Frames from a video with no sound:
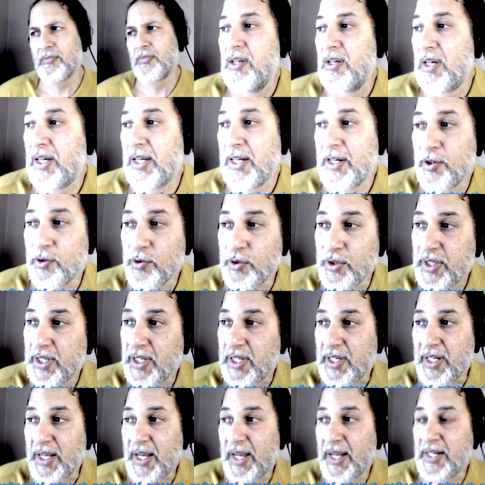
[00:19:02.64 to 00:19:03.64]
I heard
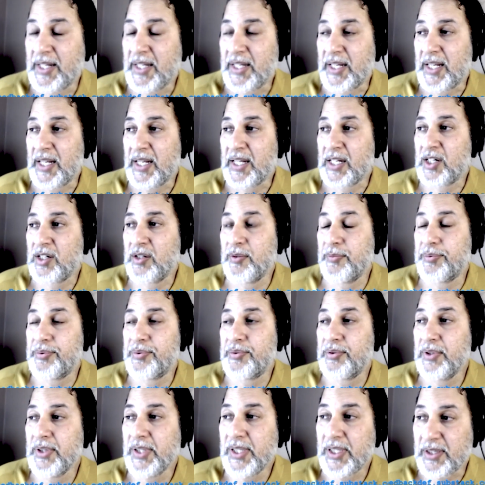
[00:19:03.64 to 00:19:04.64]
it, and it
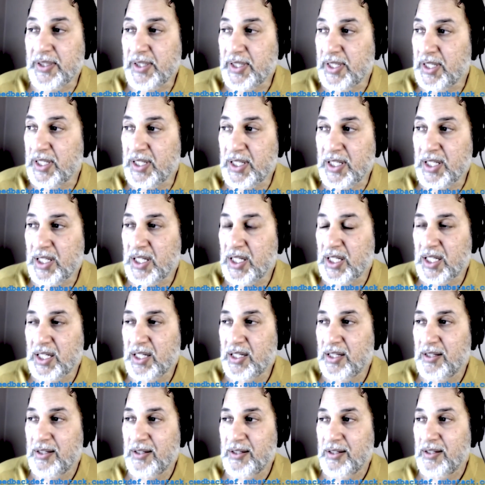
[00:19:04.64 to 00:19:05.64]
completely
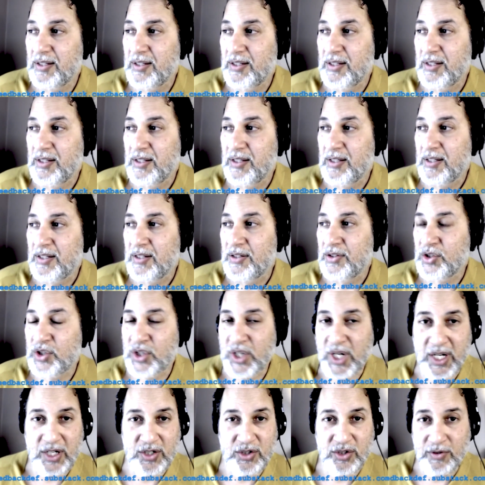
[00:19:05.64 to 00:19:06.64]

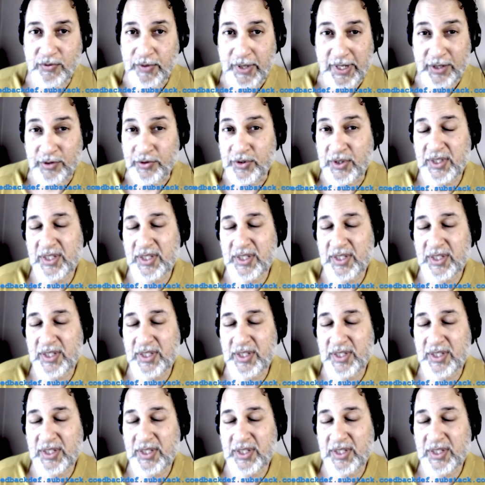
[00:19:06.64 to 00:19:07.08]
changed the record.